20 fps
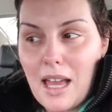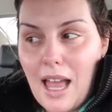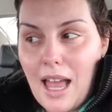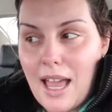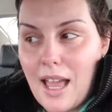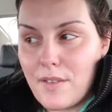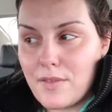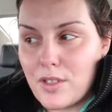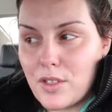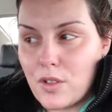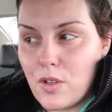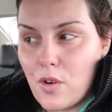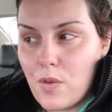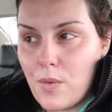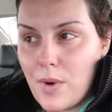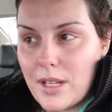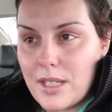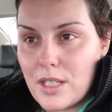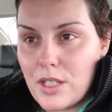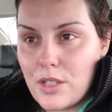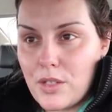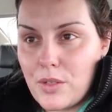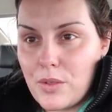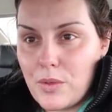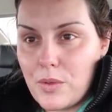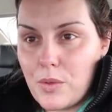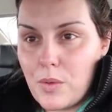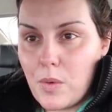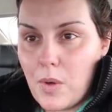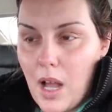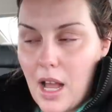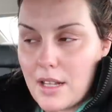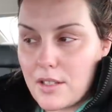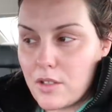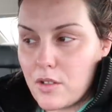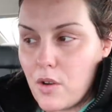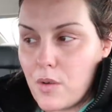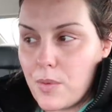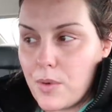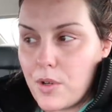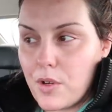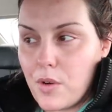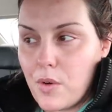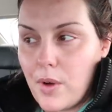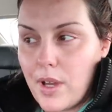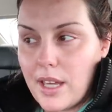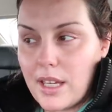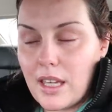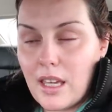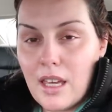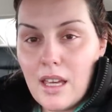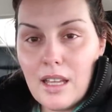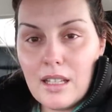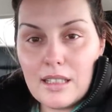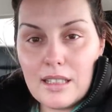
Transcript: i have to go run to costco real quick